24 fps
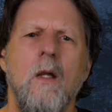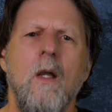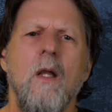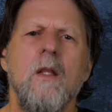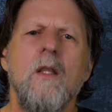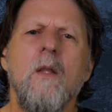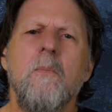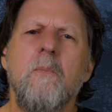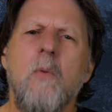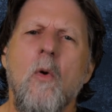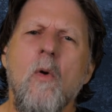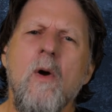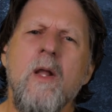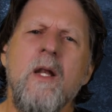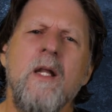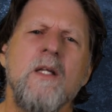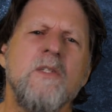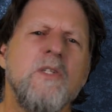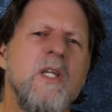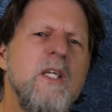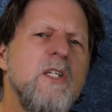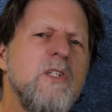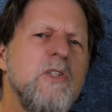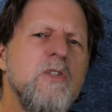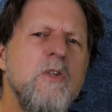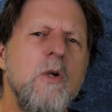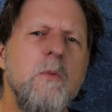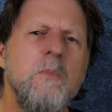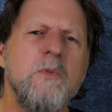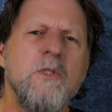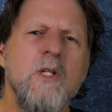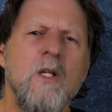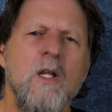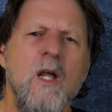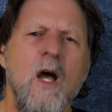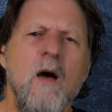The point is, he stoops
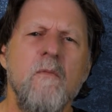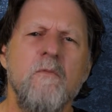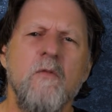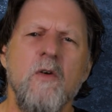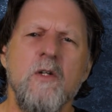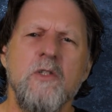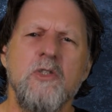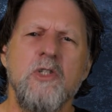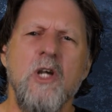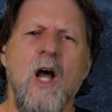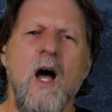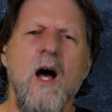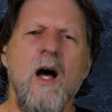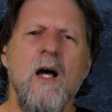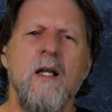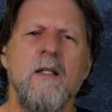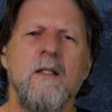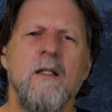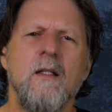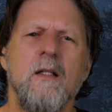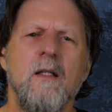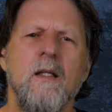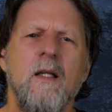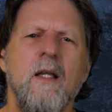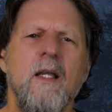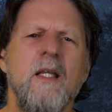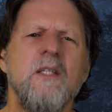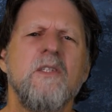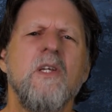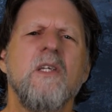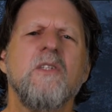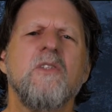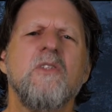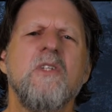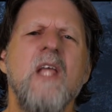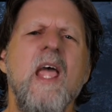to comfort John. He
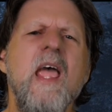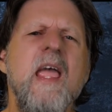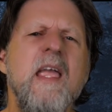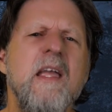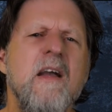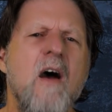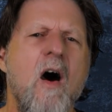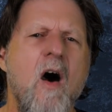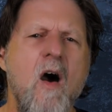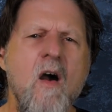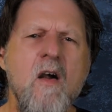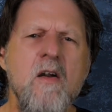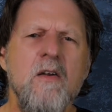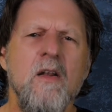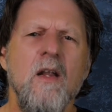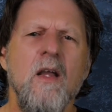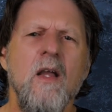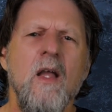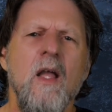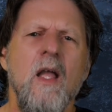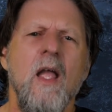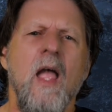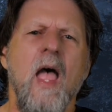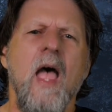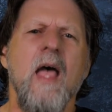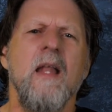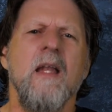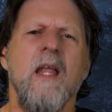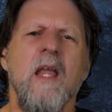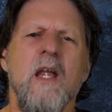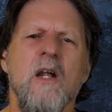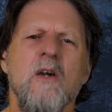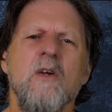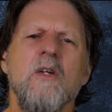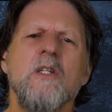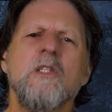says, "Take heart." And
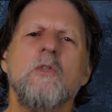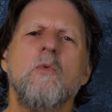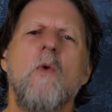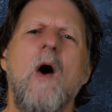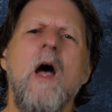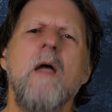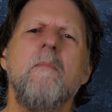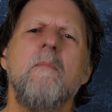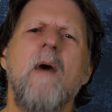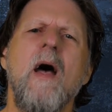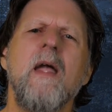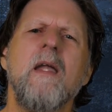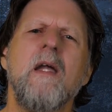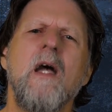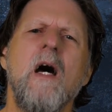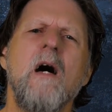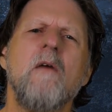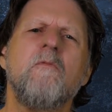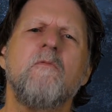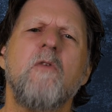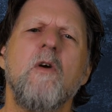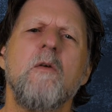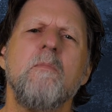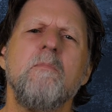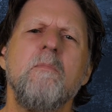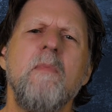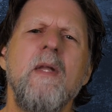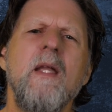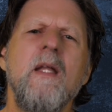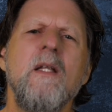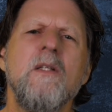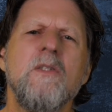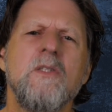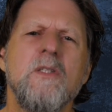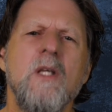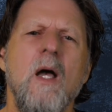here is why my comfort
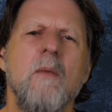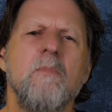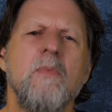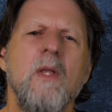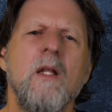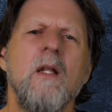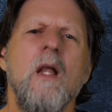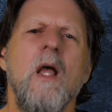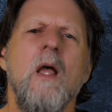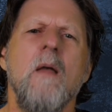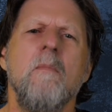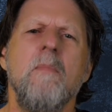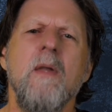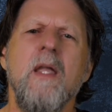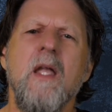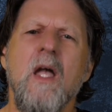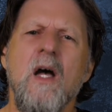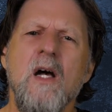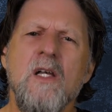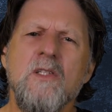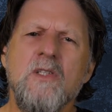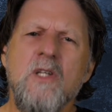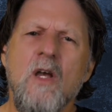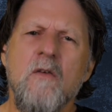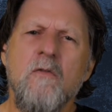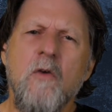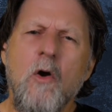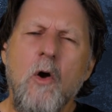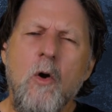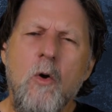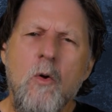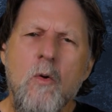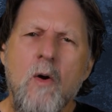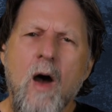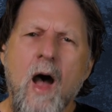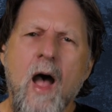means something, because of
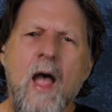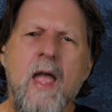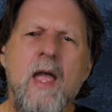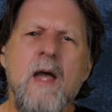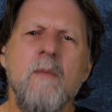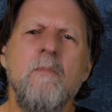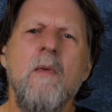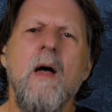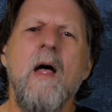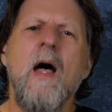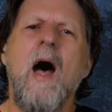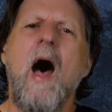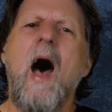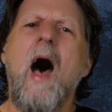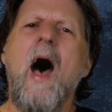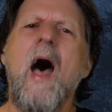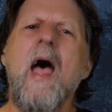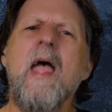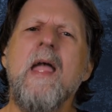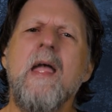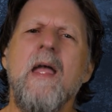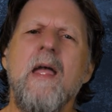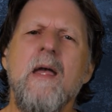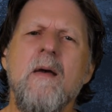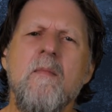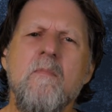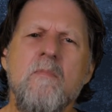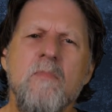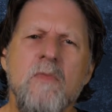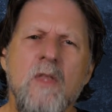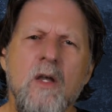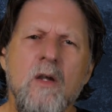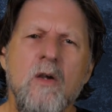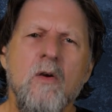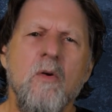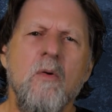who I am. I am
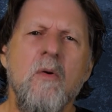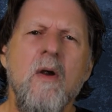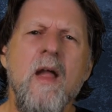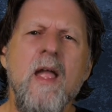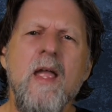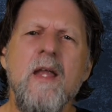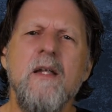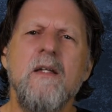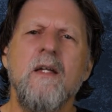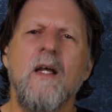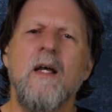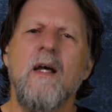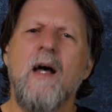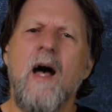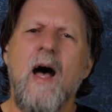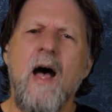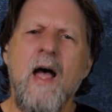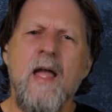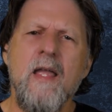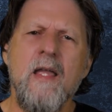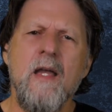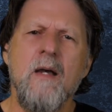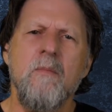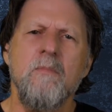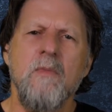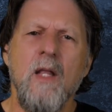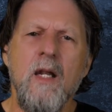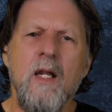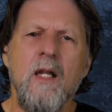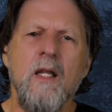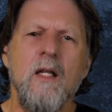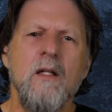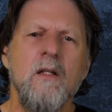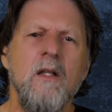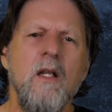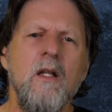the great I am. Then he
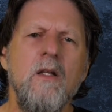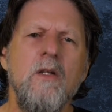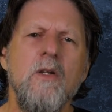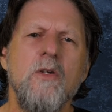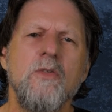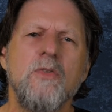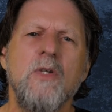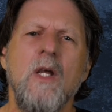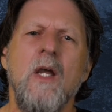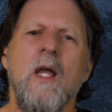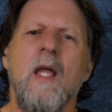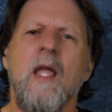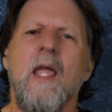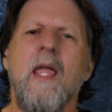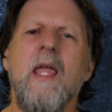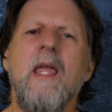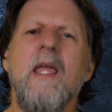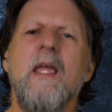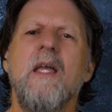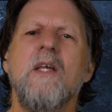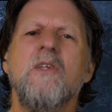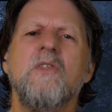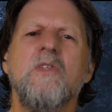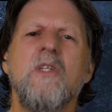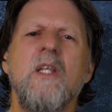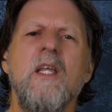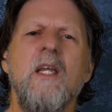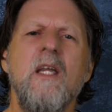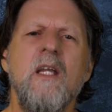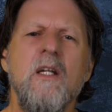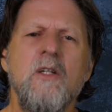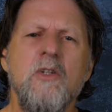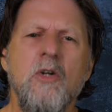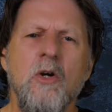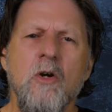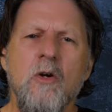continues, he is the
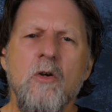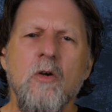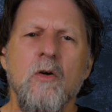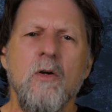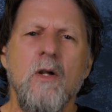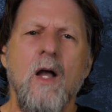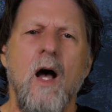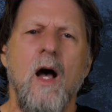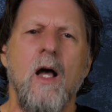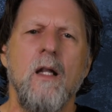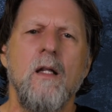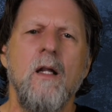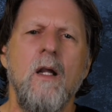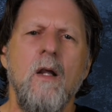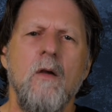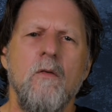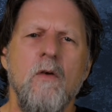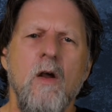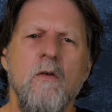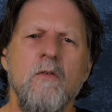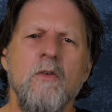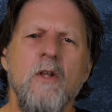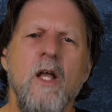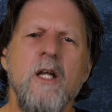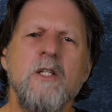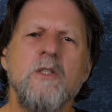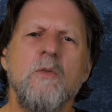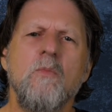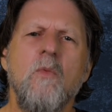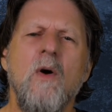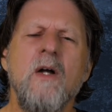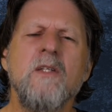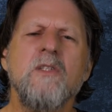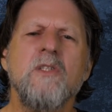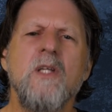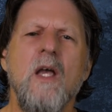eternal God. Revelation
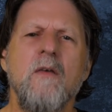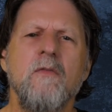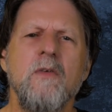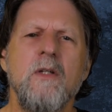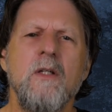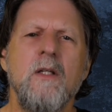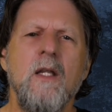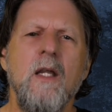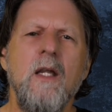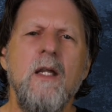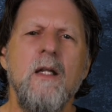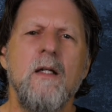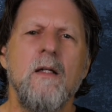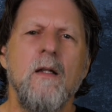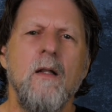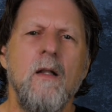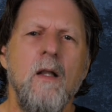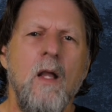1:17.